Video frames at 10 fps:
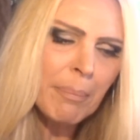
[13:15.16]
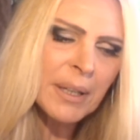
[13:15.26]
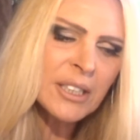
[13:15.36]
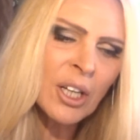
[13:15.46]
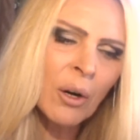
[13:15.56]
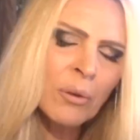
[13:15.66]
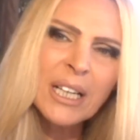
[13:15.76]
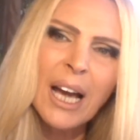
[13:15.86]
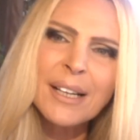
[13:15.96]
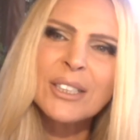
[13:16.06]
but
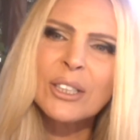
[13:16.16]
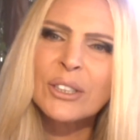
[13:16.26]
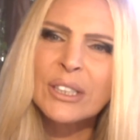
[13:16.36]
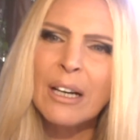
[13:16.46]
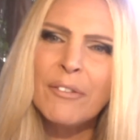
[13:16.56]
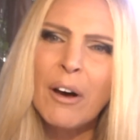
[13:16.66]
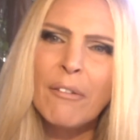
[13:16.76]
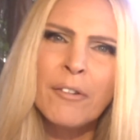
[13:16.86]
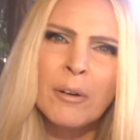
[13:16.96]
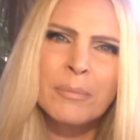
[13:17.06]
don't cut yourself
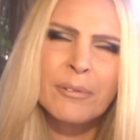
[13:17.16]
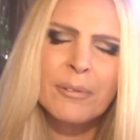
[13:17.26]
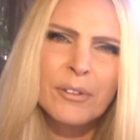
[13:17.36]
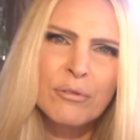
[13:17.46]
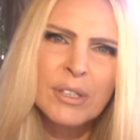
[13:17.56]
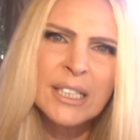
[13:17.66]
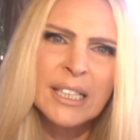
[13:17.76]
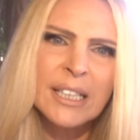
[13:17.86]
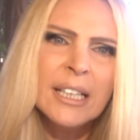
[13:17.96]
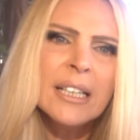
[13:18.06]
off from
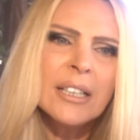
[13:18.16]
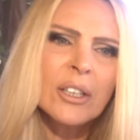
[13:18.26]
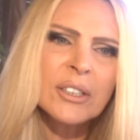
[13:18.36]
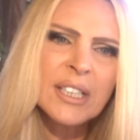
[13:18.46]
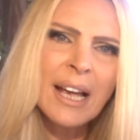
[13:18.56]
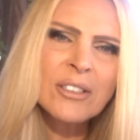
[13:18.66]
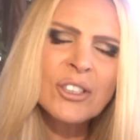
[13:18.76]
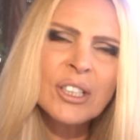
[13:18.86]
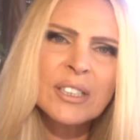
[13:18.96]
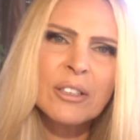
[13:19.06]
3D, because that
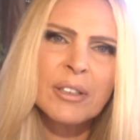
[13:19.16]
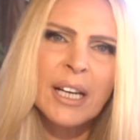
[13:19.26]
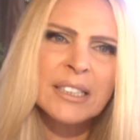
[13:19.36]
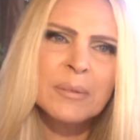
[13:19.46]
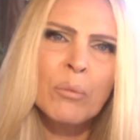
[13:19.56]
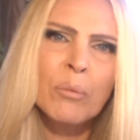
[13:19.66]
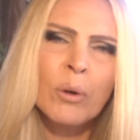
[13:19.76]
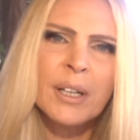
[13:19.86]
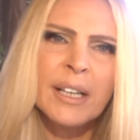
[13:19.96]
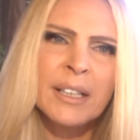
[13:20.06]
just creates
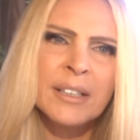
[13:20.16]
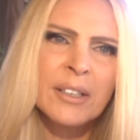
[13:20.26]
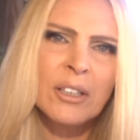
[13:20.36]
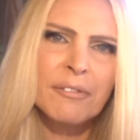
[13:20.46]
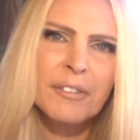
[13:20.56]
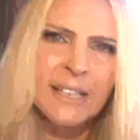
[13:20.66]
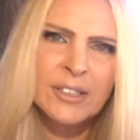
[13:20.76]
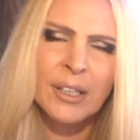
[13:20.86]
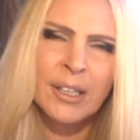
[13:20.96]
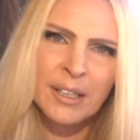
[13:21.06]
more inner
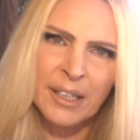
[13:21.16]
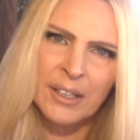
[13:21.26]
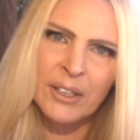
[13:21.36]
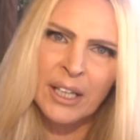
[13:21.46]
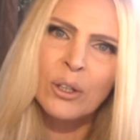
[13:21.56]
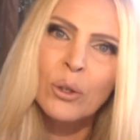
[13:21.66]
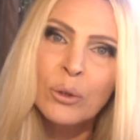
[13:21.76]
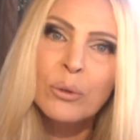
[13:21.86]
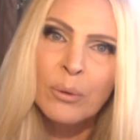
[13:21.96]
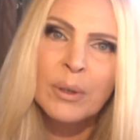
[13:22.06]
confliction and inner
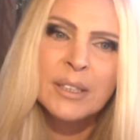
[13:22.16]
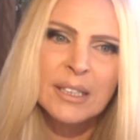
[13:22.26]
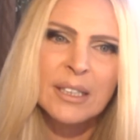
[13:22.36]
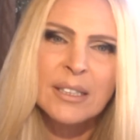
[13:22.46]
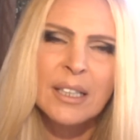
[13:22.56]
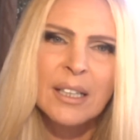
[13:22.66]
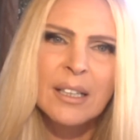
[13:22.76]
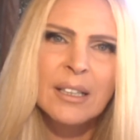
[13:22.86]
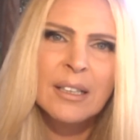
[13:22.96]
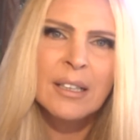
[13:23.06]
incongruences.
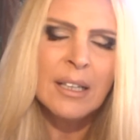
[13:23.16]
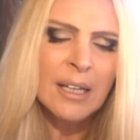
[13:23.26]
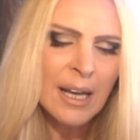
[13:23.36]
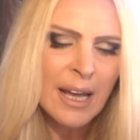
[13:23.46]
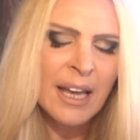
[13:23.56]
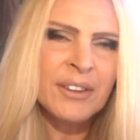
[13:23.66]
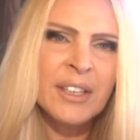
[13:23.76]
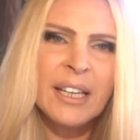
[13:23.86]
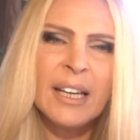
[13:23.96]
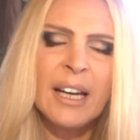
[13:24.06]
In
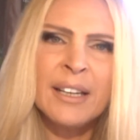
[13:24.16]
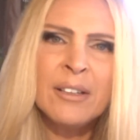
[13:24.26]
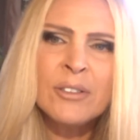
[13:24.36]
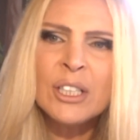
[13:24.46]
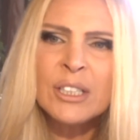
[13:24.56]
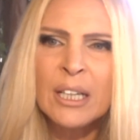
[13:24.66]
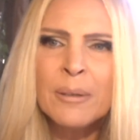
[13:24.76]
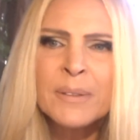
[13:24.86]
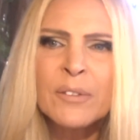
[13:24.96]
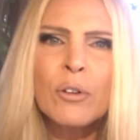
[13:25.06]
the energy
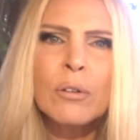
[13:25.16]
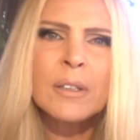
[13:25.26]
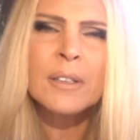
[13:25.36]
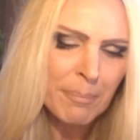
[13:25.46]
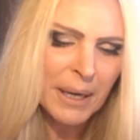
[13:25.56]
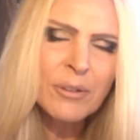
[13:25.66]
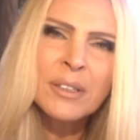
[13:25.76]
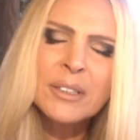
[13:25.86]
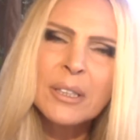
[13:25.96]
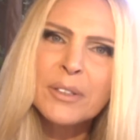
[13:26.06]
tips for
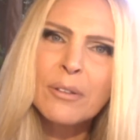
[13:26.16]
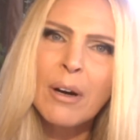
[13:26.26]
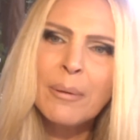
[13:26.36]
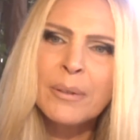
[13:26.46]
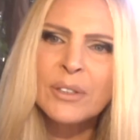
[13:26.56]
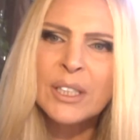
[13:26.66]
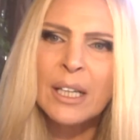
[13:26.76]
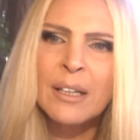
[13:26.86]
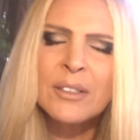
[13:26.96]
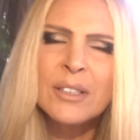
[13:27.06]
Patreon subscribers
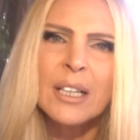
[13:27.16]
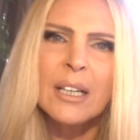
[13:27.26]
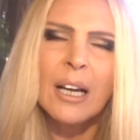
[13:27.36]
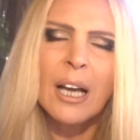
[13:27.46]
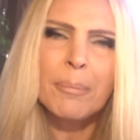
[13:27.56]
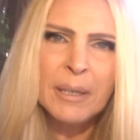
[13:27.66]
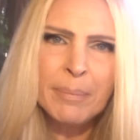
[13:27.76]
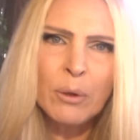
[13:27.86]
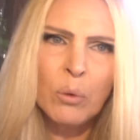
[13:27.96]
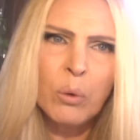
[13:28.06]
and
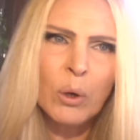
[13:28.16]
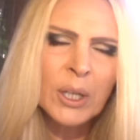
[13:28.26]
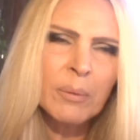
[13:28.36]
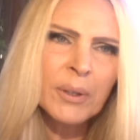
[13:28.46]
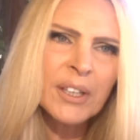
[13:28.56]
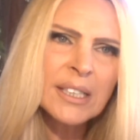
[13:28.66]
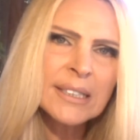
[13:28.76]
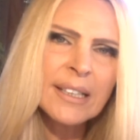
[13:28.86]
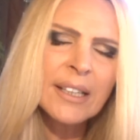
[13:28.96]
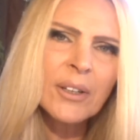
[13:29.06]
people who work with
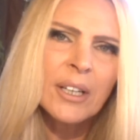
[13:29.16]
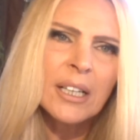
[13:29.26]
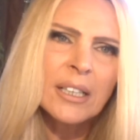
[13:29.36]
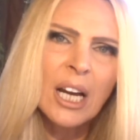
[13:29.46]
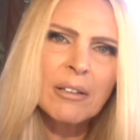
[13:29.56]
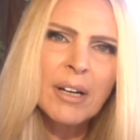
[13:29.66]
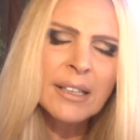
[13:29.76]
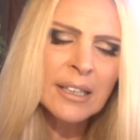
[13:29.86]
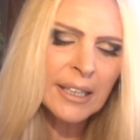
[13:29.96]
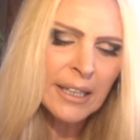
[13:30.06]
us here
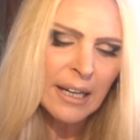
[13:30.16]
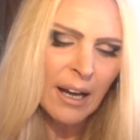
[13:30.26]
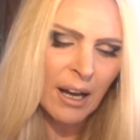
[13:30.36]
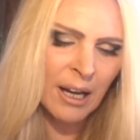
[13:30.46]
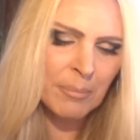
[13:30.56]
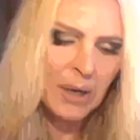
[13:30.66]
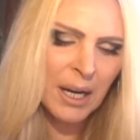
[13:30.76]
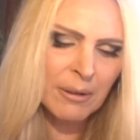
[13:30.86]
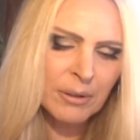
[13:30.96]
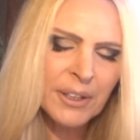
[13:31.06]
directly,
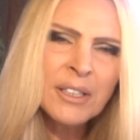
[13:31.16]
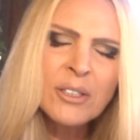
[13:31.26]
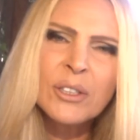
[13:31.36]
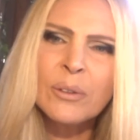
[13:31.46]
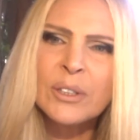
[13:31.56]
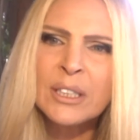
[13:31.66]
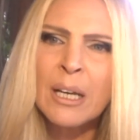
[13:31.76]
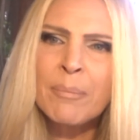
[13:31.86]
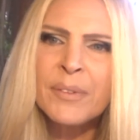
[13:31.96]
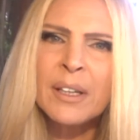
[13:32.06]
I will introduce
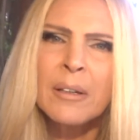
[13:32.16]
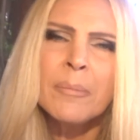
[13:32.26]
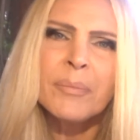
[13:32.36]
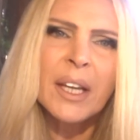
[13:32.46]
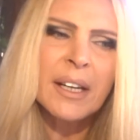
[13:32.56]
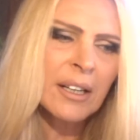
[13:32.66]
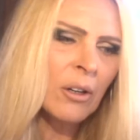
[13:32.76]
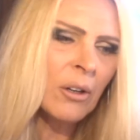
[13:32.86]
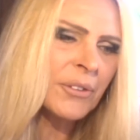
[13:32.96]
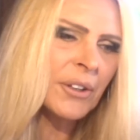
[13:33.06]
something that I
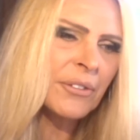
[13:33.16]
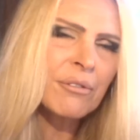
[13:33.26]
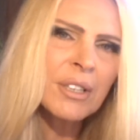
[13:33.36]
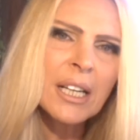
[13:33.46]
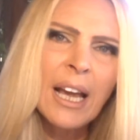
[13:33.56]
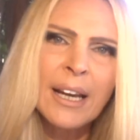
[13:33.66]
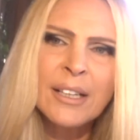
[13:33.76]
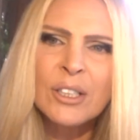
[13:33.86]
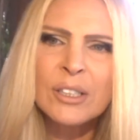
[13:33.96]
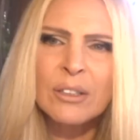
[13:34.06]
call the three
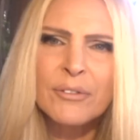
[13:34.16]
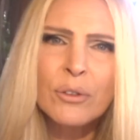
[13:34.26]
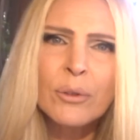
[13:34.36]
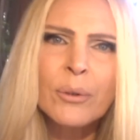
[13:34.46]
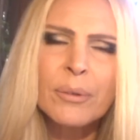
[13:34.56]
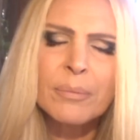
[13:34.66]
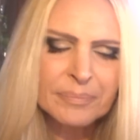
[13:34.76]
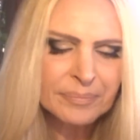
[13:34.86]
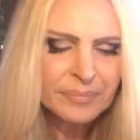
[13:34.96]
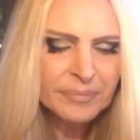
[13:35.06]
gauges of truth.
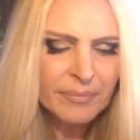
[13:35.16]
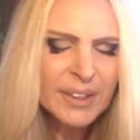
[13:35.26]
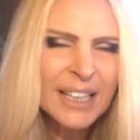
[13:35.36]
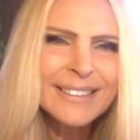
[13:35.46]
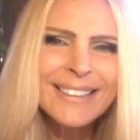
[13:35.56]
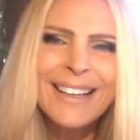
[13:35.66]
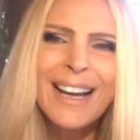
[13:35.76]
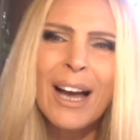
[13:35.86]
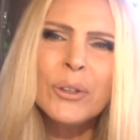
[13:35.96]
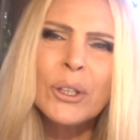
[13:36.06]
It's like
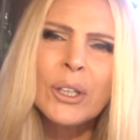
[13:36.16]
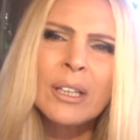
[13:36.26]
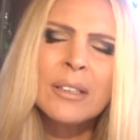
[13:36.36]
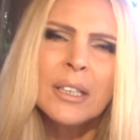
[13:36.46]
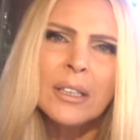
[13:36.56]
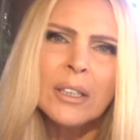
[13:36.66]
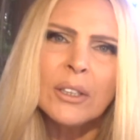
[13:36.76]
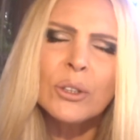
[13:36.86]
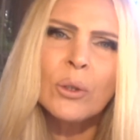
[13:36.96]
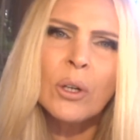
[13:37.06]
how you can
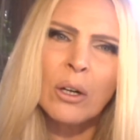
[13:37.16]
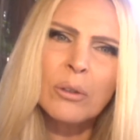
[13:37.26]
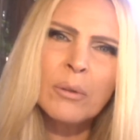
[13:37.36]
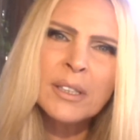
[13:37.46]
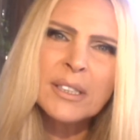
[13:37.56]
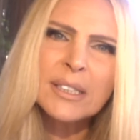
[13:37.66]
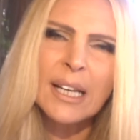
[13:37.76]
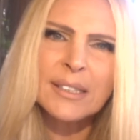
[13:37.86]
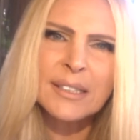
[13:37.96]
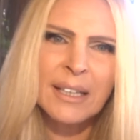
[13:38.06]
do congruence
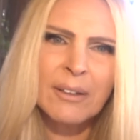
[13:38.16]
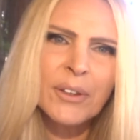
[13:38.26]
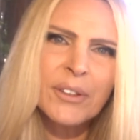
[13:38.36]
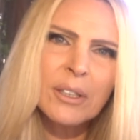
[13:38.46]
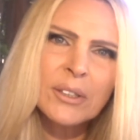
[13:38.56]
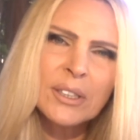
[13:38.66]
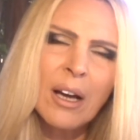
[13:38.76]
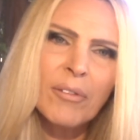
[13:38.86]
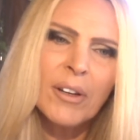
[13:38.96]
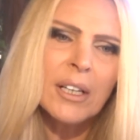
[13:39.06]
testing with
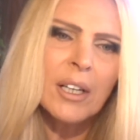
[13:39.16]
yourself